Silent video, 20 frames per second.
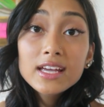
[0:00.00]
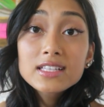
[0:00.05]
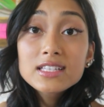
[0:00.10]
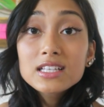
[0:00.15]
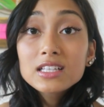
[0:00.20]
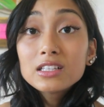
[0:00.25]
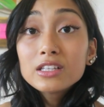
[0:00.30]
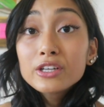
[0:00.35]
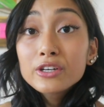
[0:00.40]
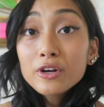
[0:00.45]
it's
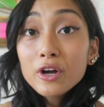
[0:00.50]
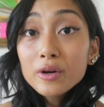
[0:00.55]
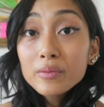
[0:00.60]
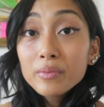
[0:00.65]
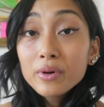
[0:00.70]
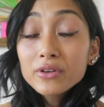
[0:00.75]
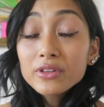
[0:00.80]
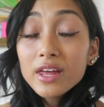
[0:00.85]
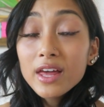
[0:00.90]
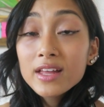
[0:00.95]
clear
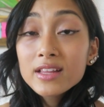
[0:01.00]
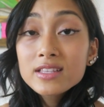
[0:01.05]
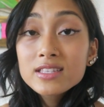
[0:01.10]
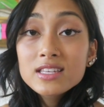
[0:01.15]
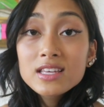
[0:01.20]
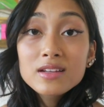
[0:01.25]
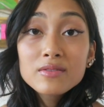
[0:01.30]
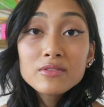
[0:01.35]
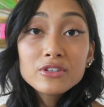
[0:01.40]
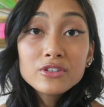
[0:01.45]
on both
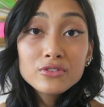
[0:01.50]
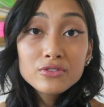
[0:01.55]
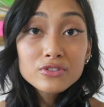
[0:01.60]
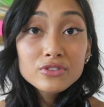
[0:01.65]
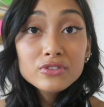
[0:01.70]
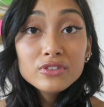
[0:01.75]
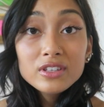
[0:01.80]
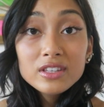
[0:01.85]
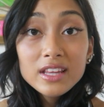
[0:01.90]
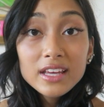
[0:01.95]
ends and
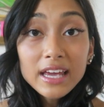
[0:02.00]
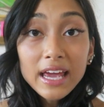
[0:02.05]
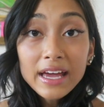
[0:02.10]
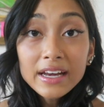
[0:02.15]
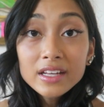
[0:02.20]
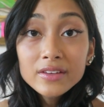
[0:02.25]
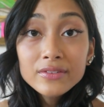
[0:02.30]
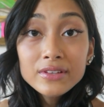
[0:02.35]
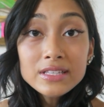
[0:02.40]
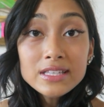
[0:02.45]
usually they
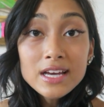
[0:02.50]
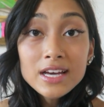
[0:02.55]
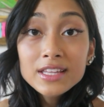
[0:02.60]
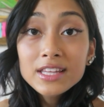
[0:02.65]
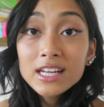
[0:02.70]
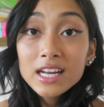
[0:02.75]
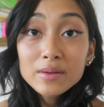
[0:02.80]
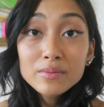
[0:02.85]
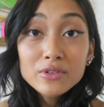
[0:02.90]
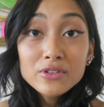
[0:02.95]
can't even tell
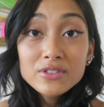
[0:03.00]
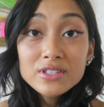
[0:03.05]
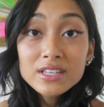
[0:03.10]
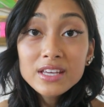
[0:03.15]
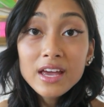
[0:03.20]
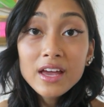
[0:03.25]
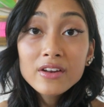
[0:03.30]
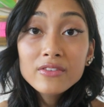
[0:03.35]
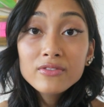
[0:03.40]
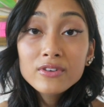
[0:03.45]
that I'm
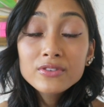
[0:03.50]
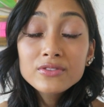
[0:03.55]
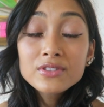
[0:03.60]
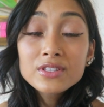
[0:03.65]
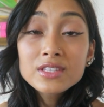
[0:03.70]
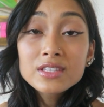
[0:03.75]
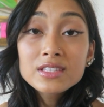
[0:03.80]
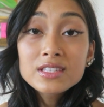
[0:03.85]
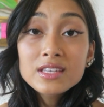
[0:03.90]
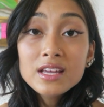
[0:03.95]
using
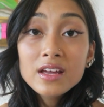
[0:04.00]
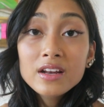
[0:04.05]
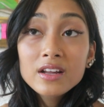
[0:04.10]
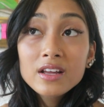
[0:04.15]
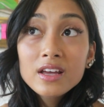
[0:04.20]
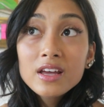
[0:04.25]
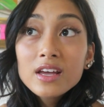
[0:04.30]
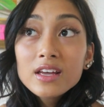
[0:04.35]
headphones instead.